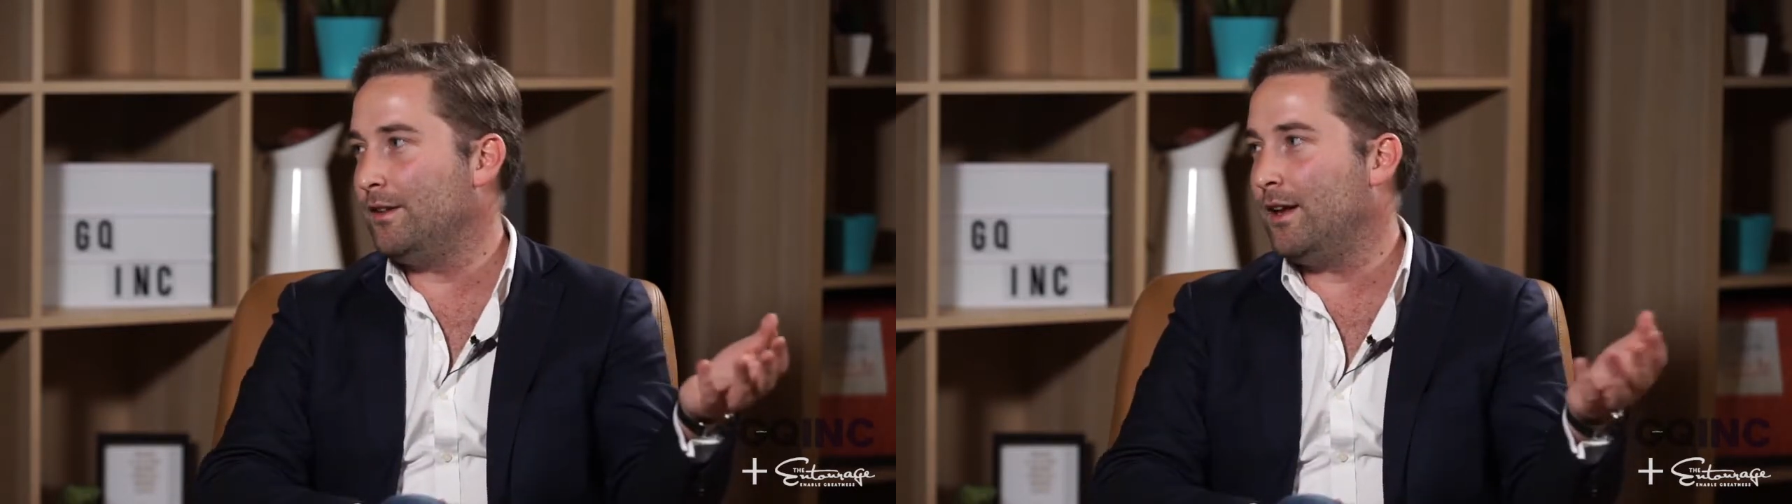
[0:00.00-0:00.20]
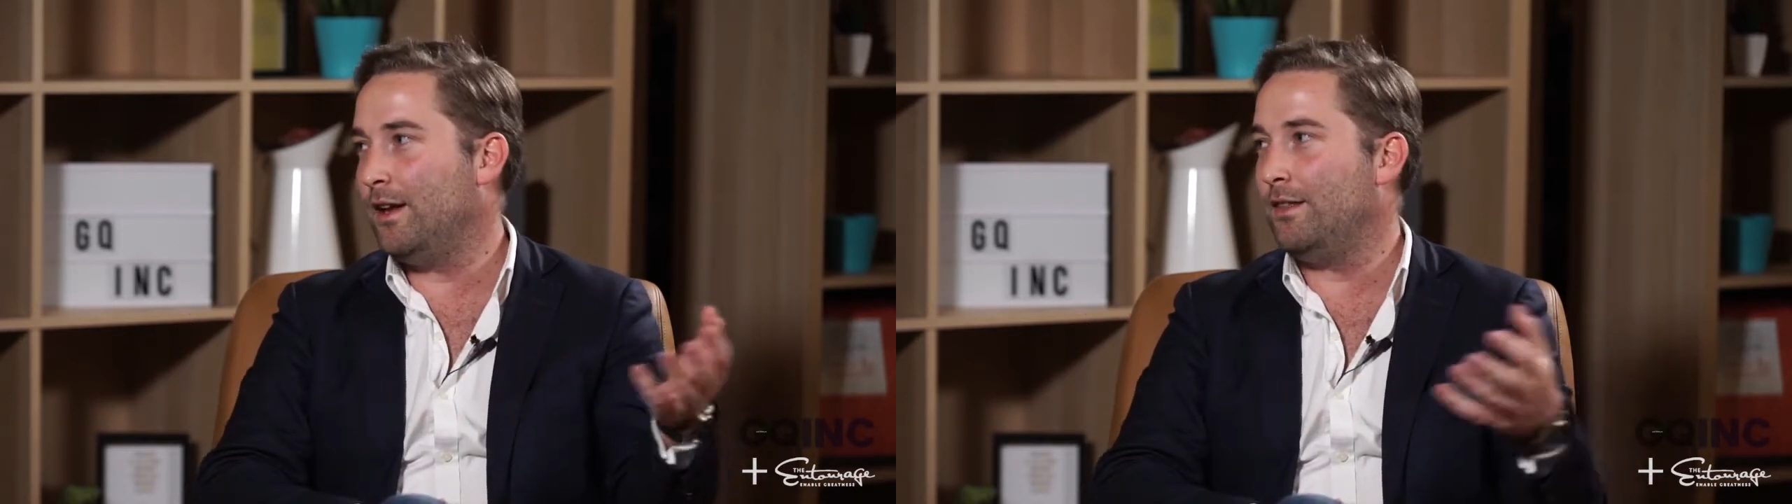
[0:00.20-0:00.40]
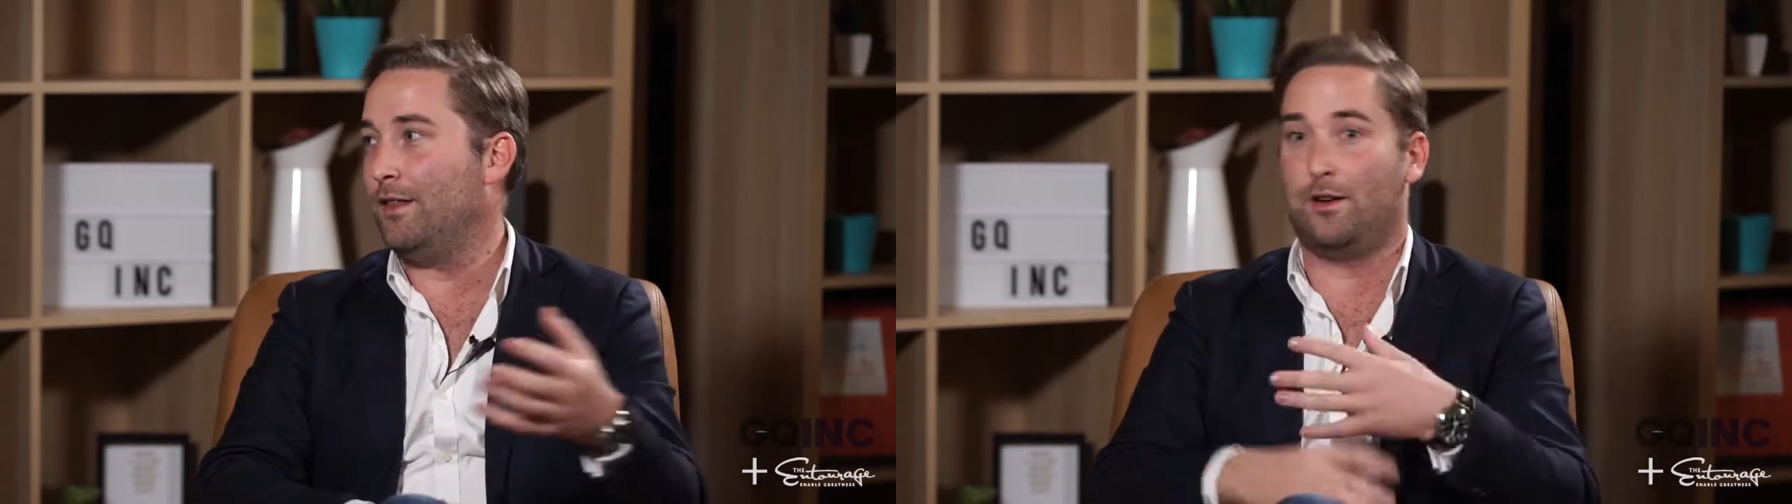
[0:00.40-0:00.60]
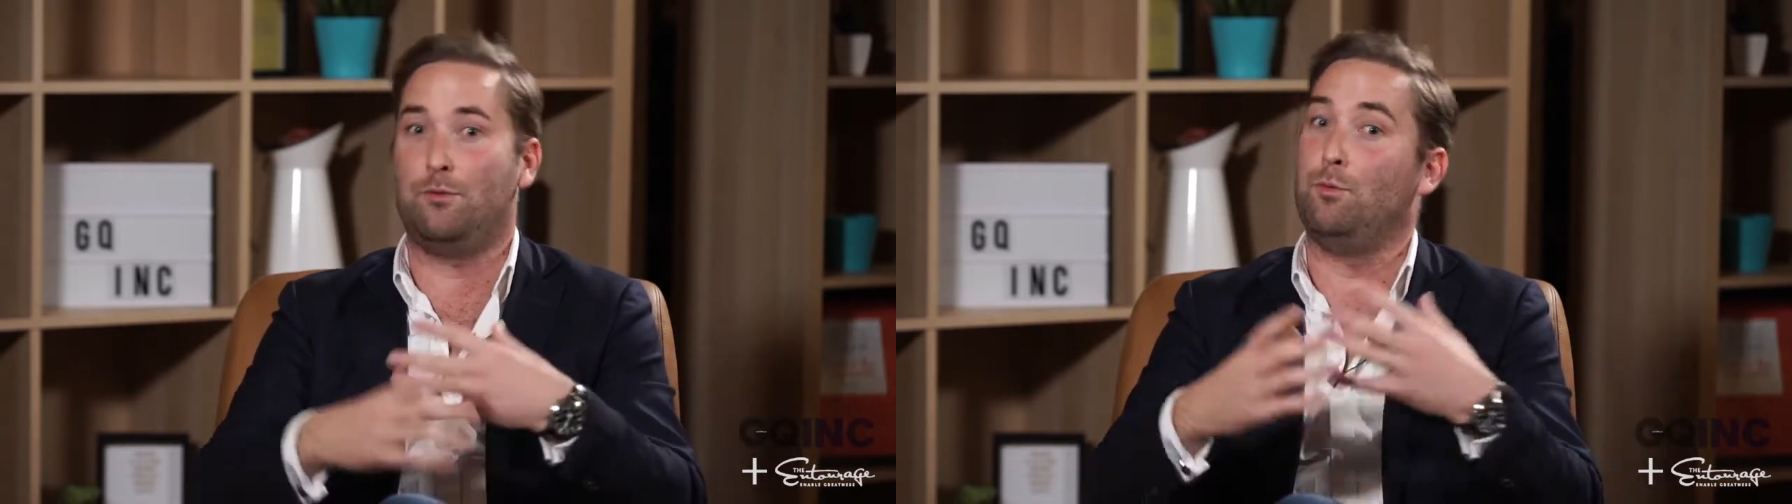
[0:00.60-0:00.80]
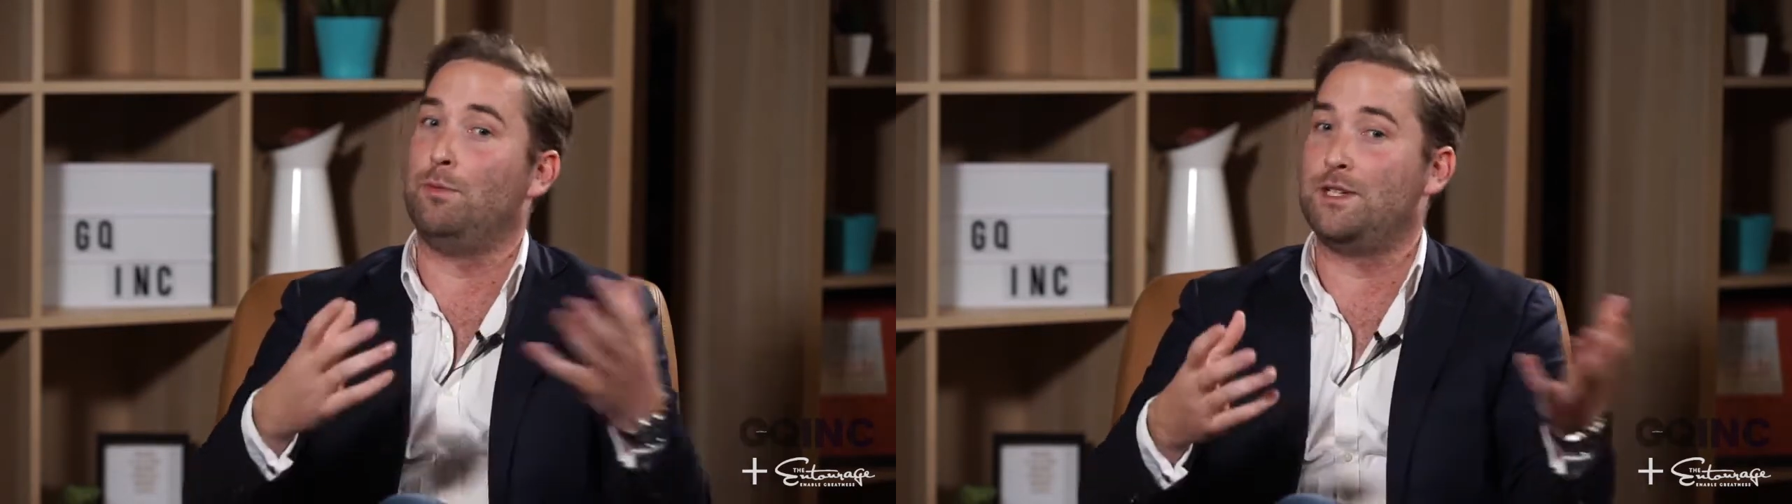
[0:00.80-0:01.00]
that
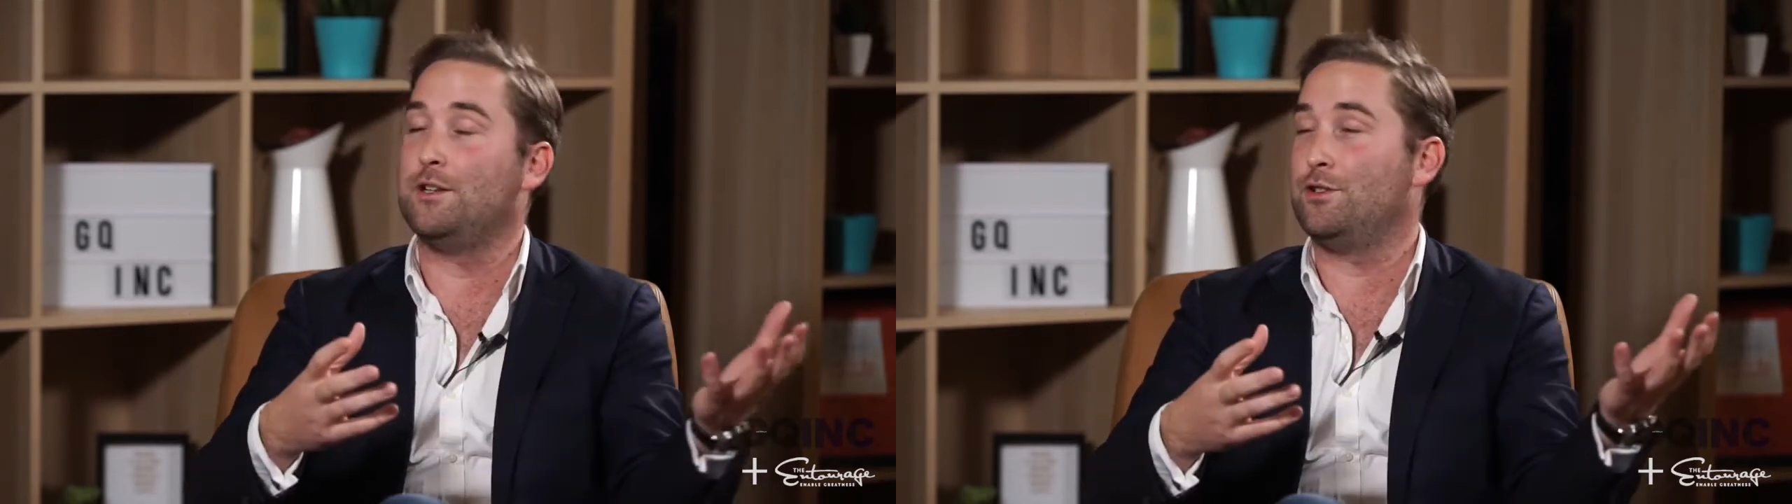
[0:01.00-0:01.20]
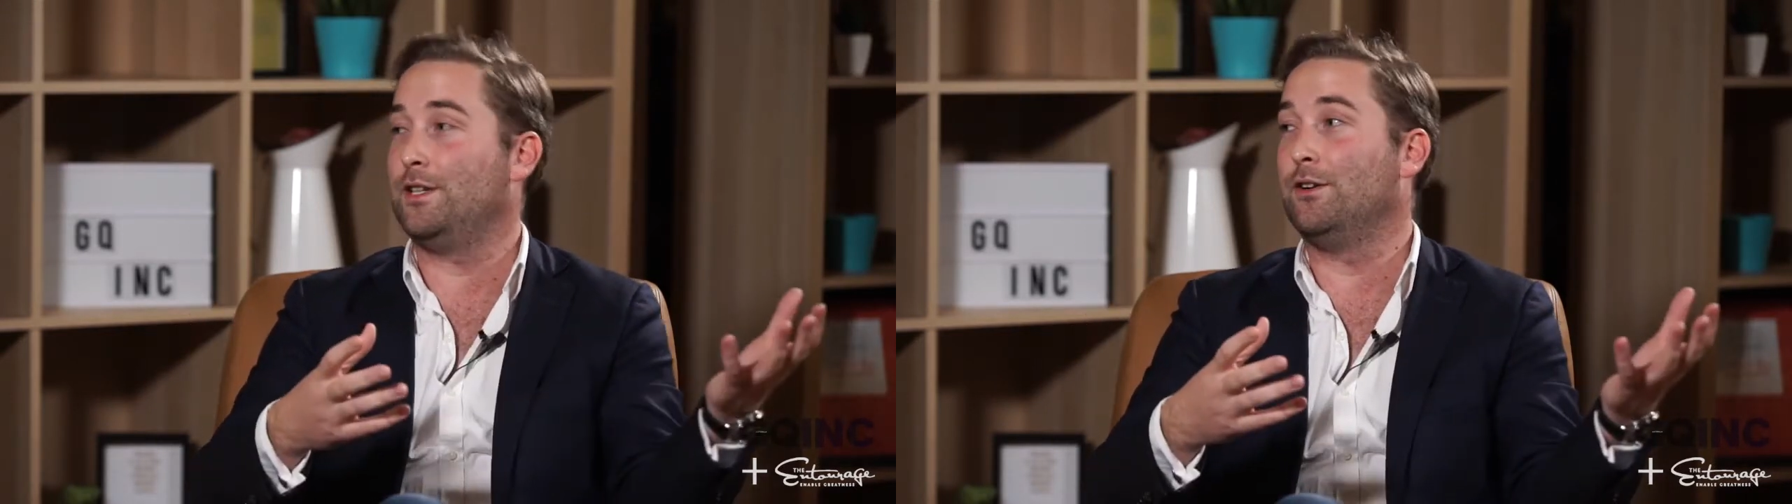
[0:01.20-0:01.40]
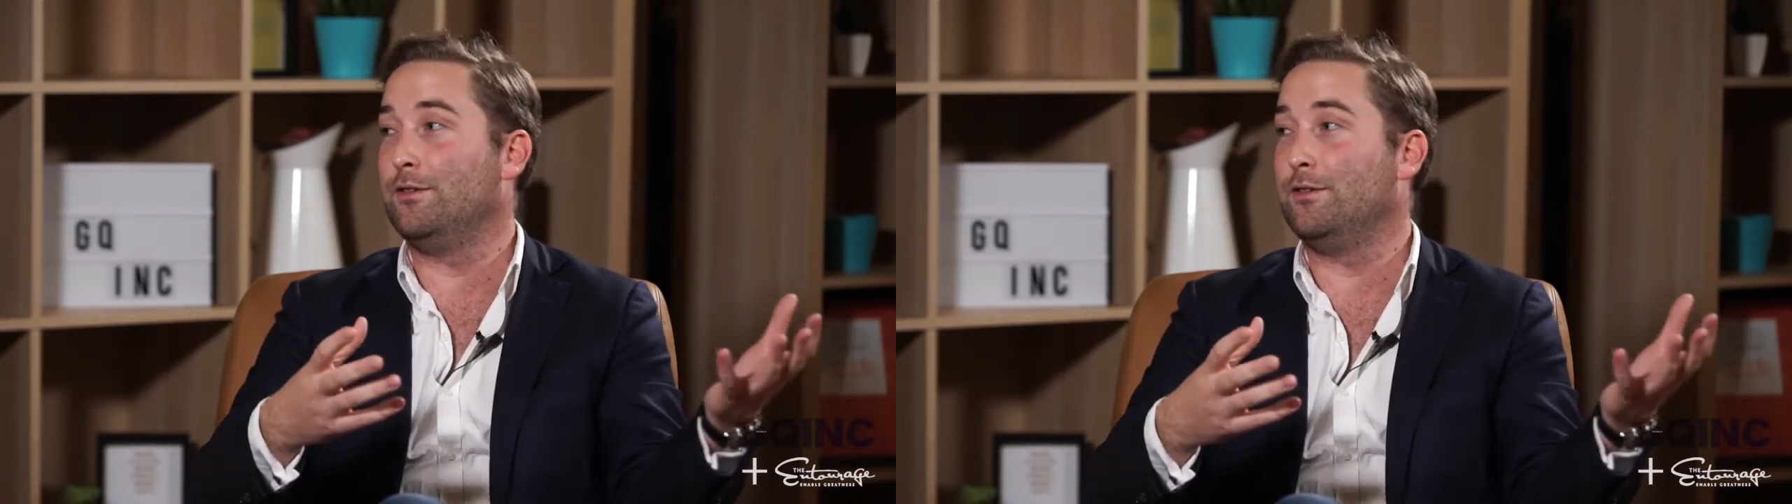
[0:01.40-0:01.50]
will potentially